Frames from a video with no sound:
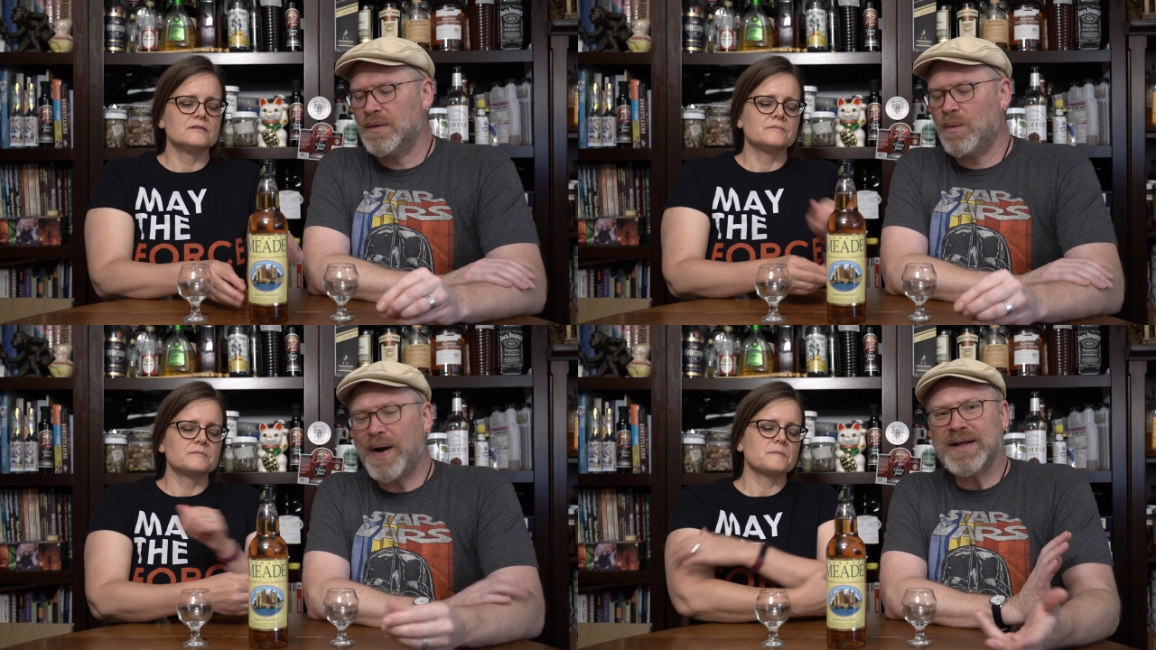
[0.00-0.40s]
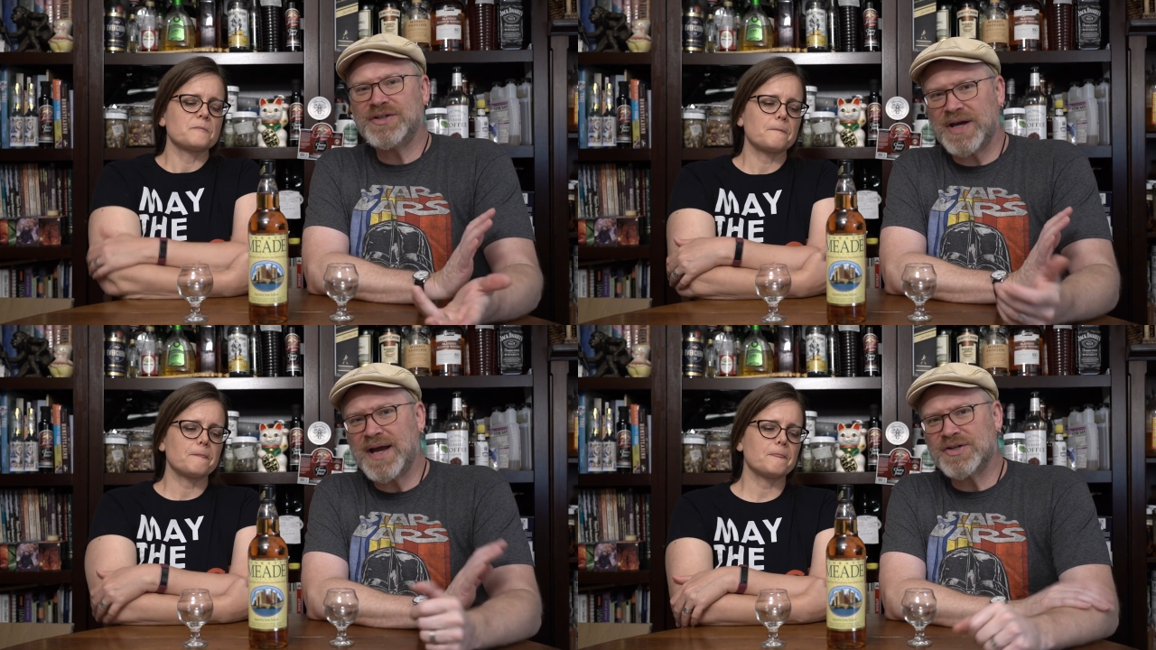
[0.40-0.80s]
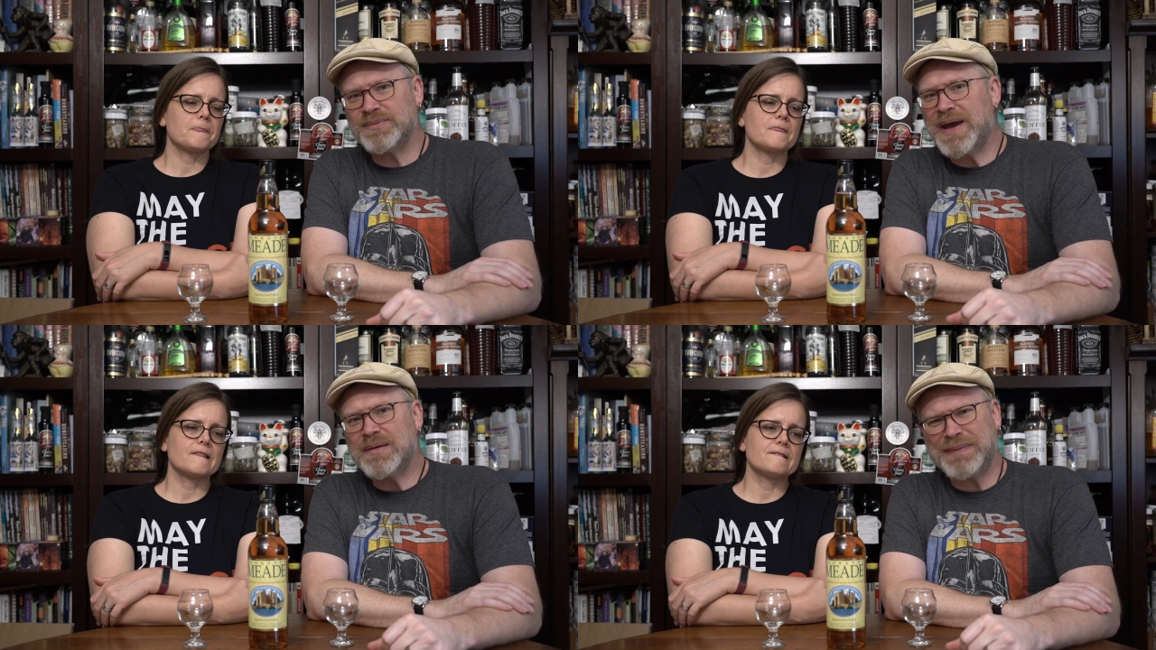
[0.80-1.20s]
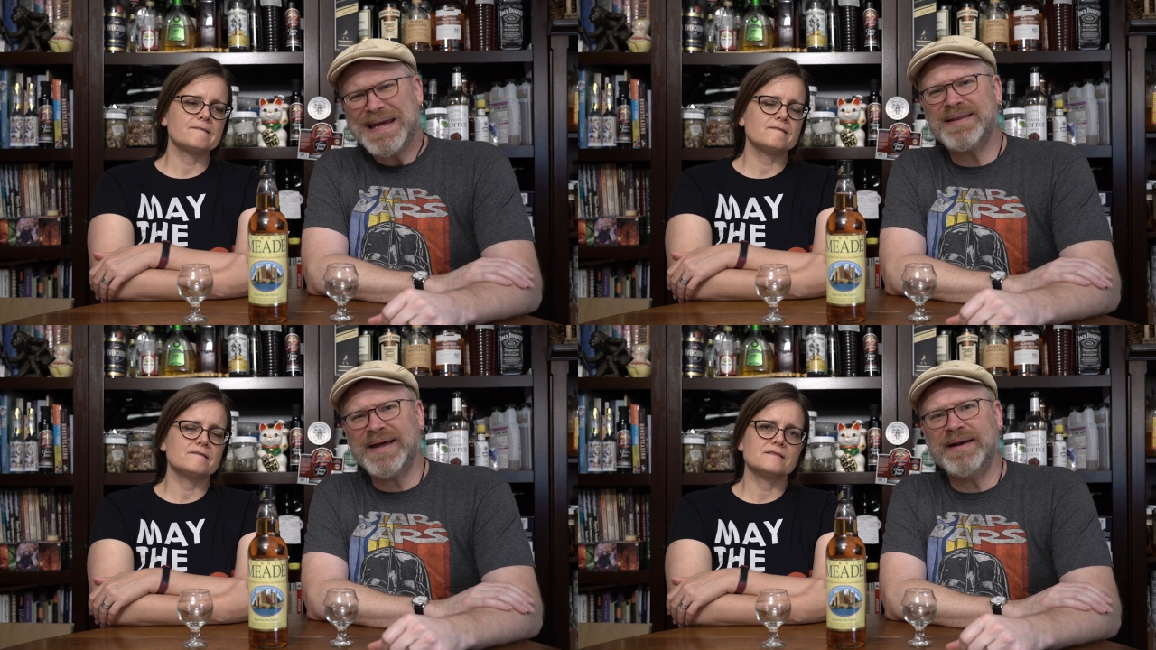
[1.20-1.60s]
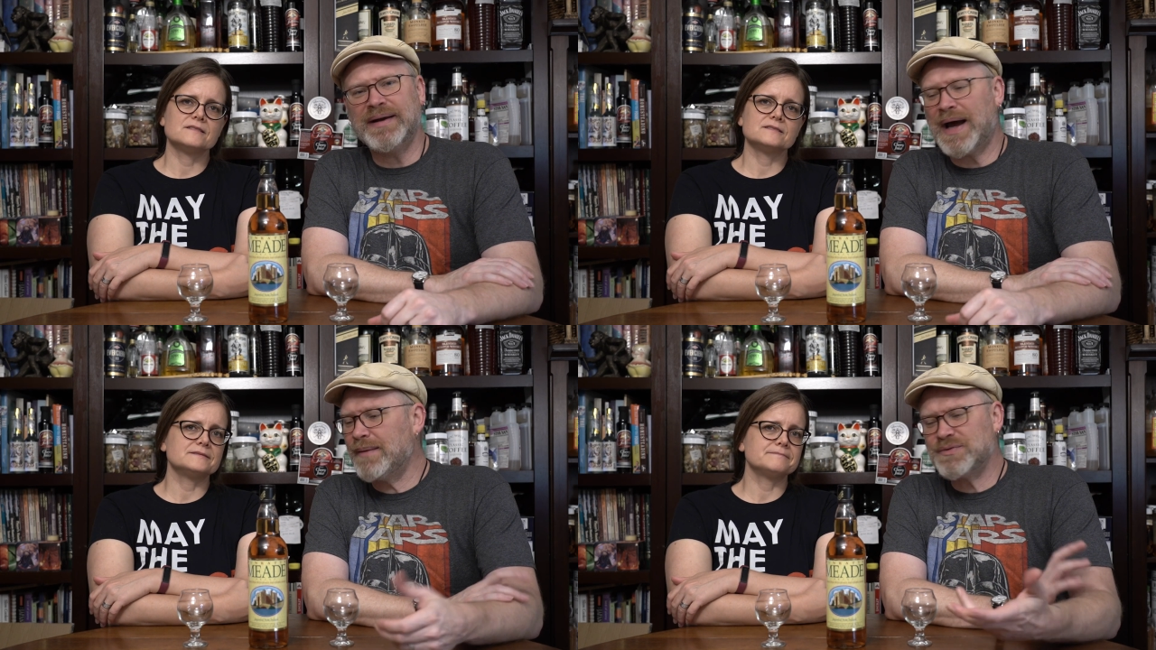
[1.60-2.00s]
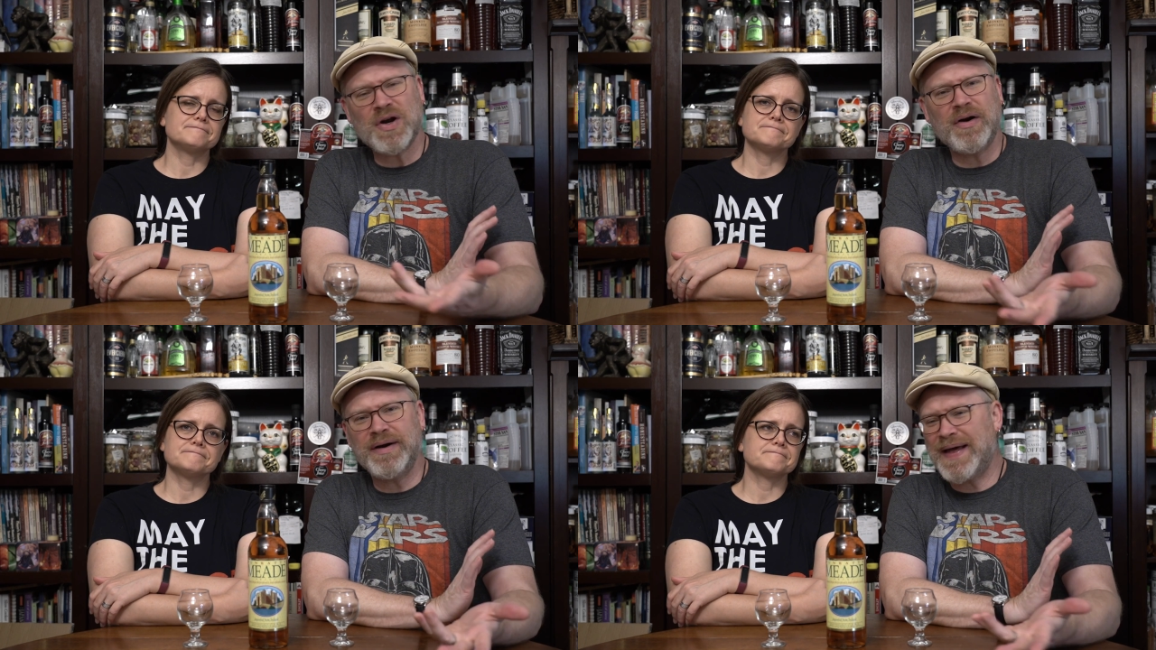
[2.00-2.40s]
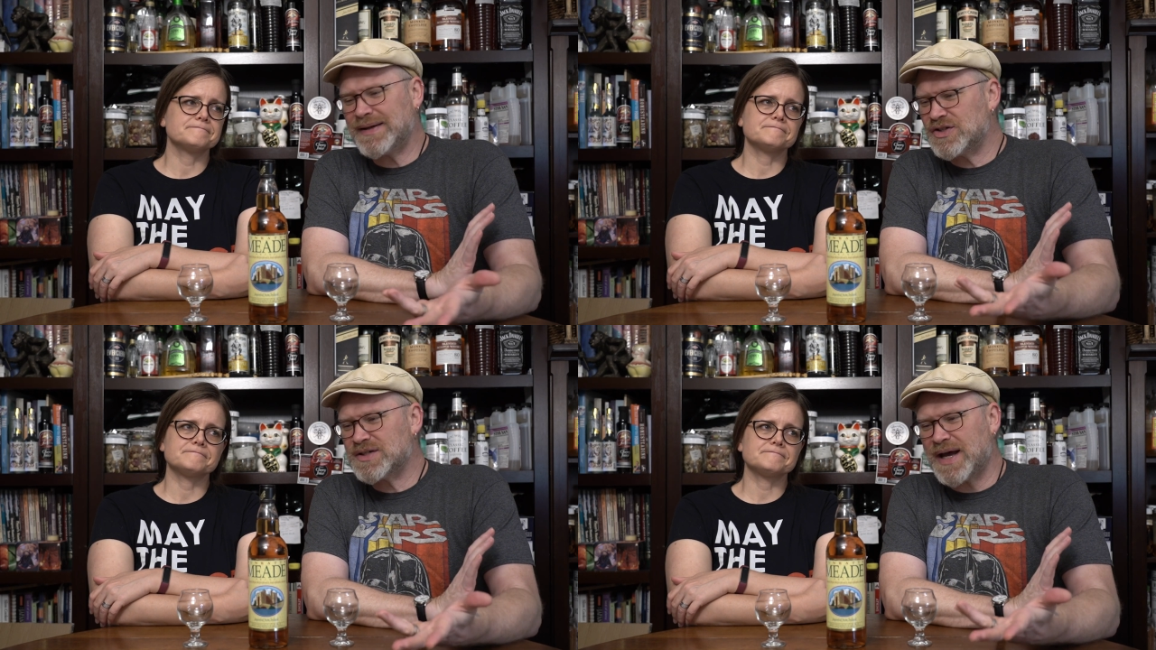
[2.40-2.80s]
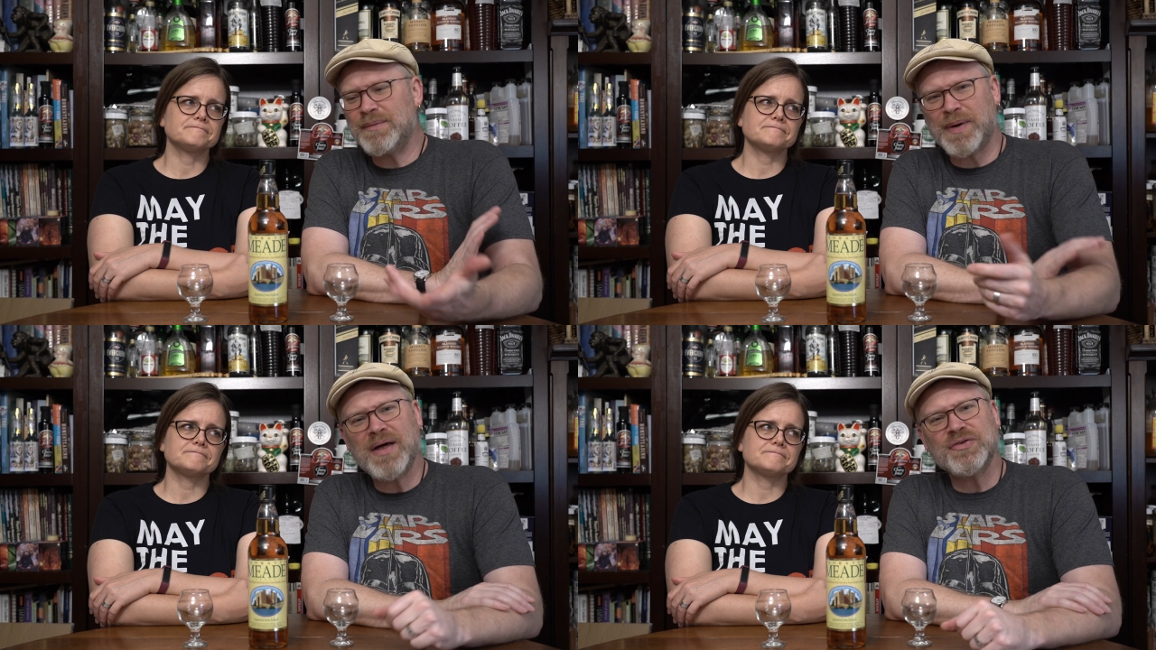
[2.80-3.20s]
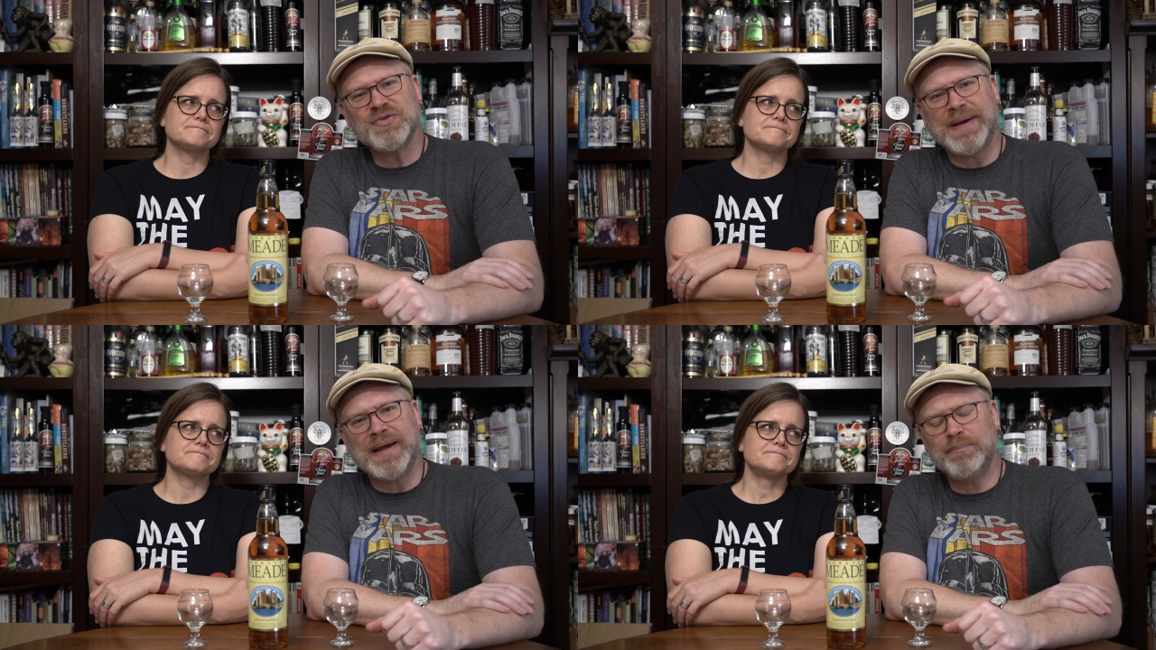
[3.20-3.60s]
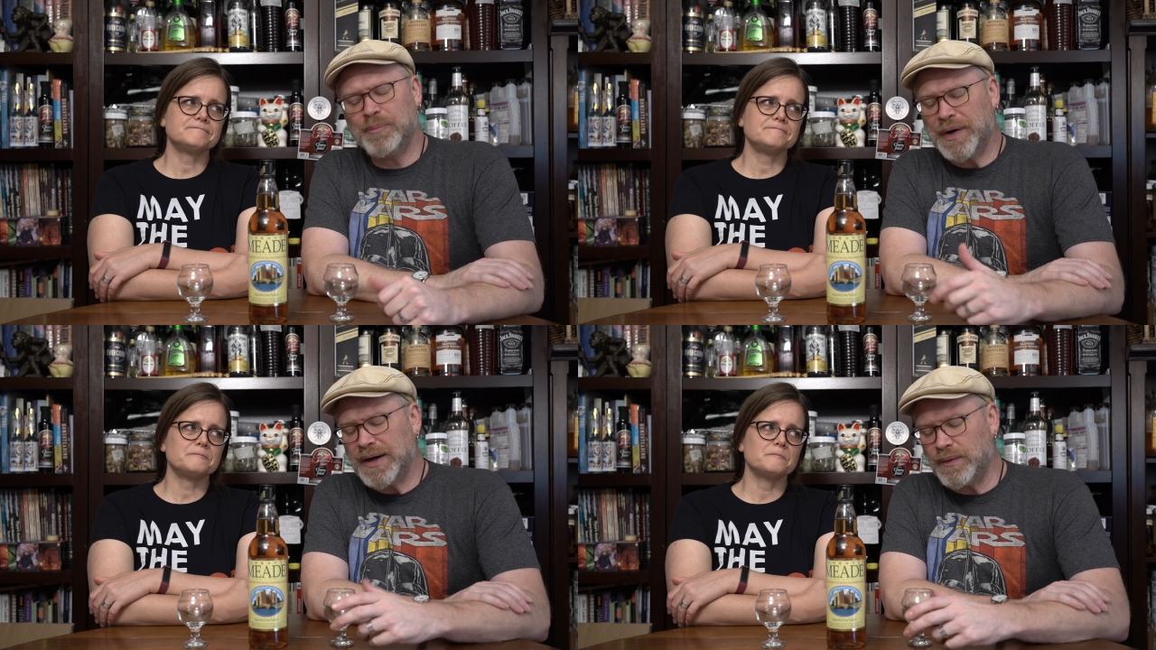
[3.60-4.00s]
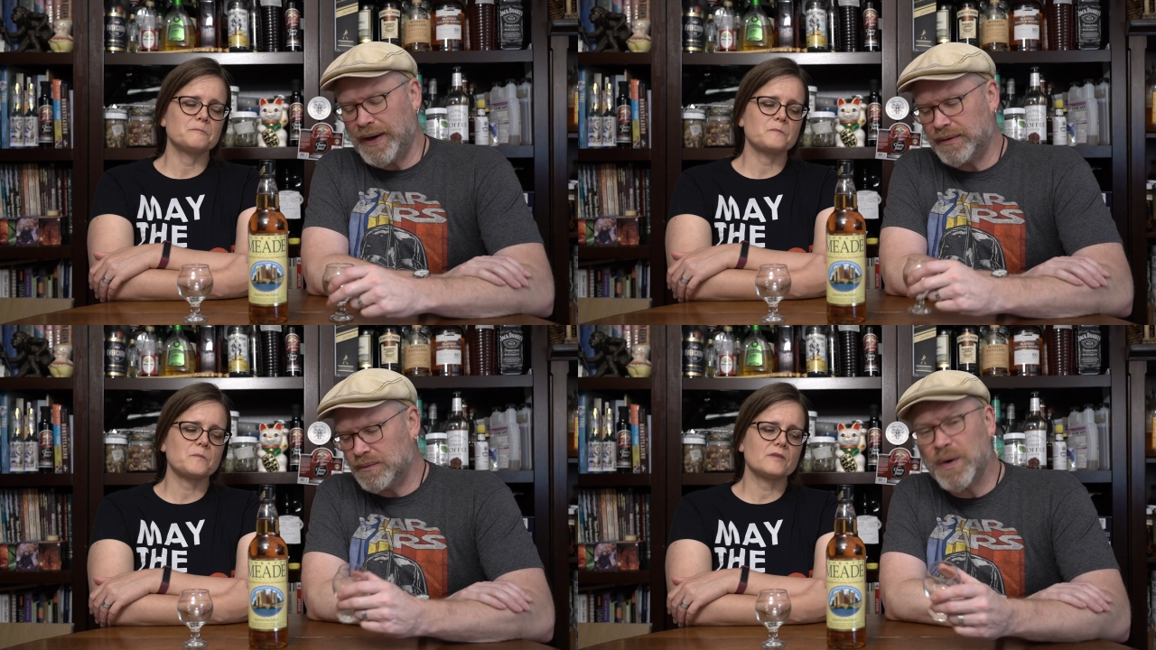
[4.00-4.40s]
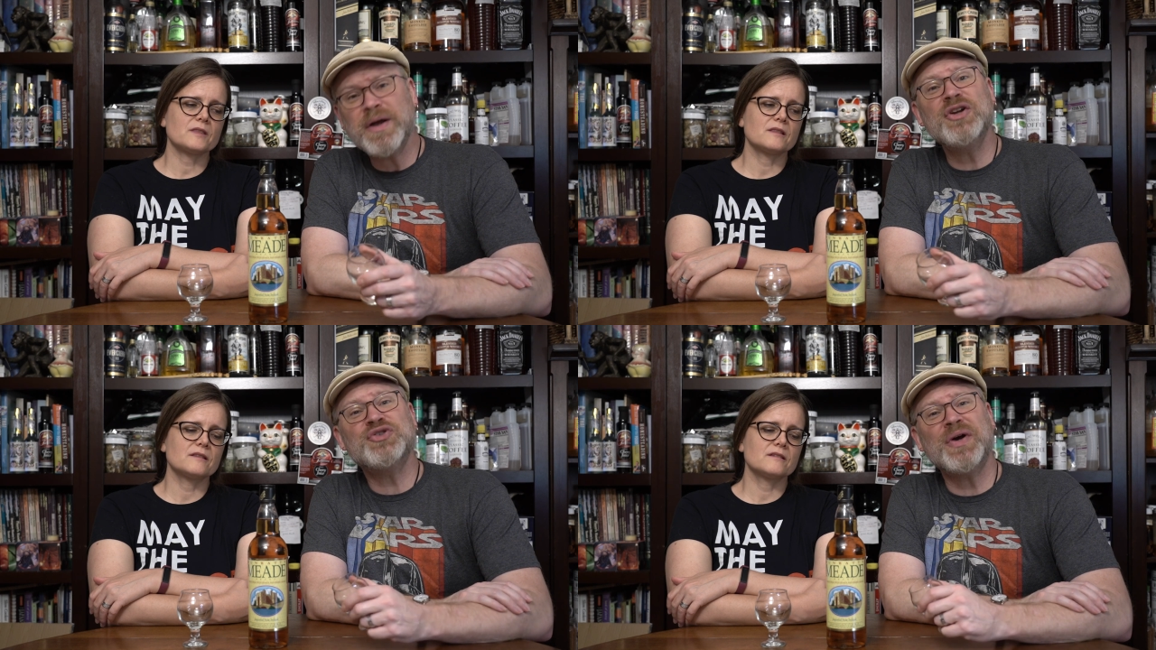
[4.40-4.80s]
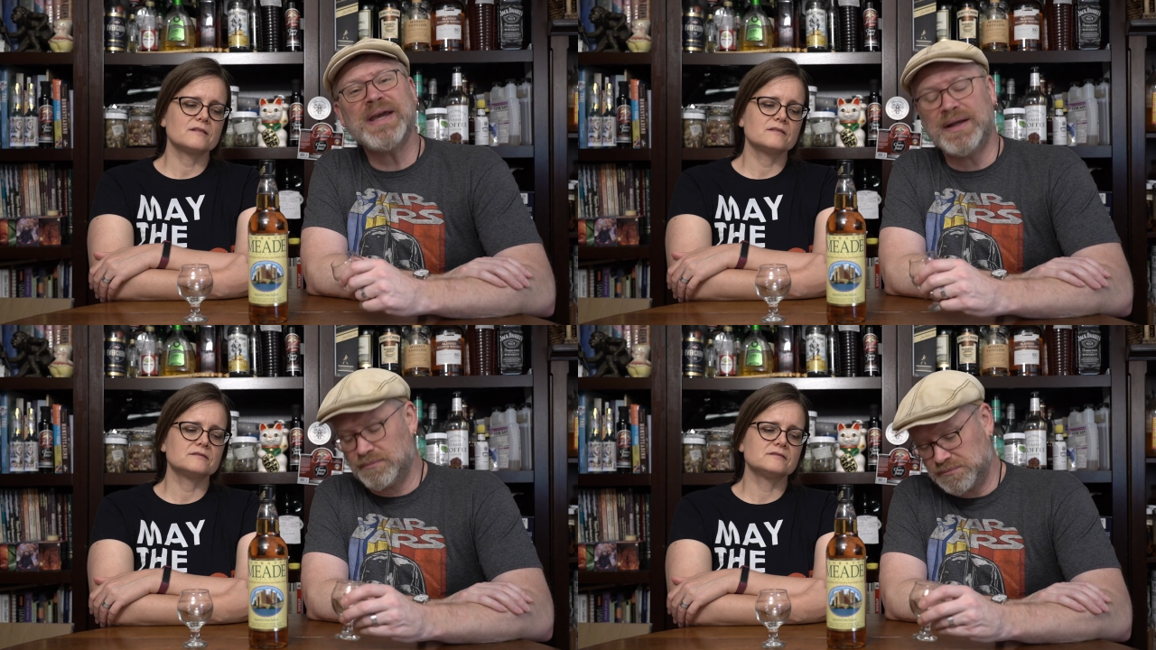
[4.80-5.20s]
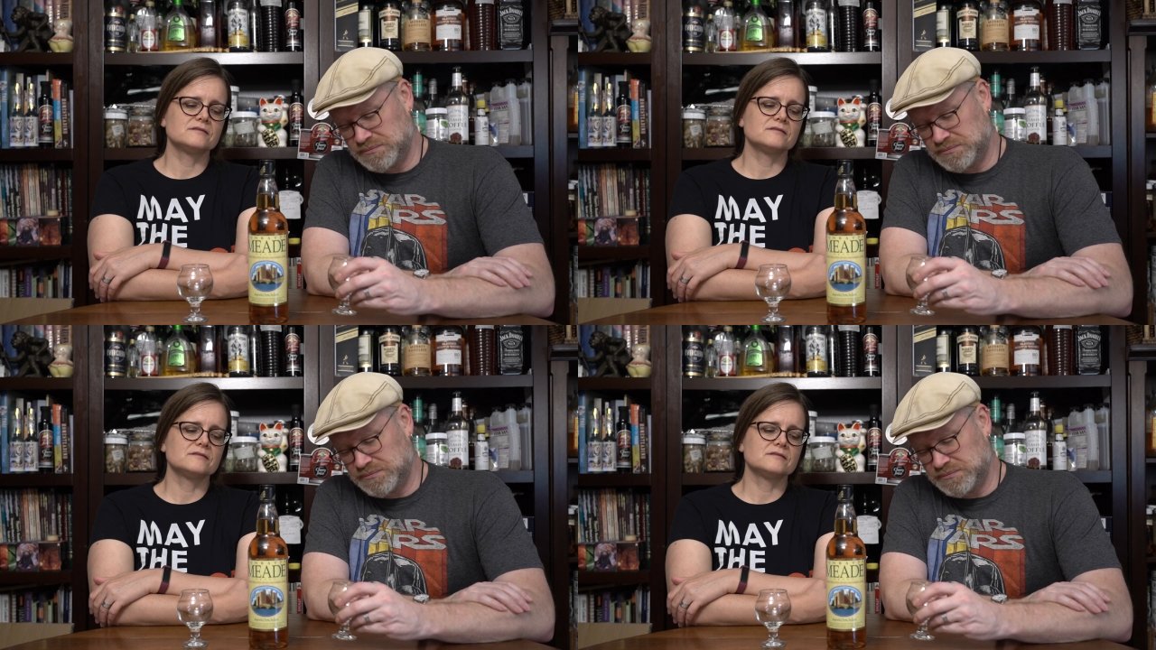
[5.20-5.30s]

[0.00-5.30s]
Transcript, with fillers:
Speaker 1: Why didn't you actually make mead then? I'm sorry, that just kind of bothers me. But anyway, we're going to drink it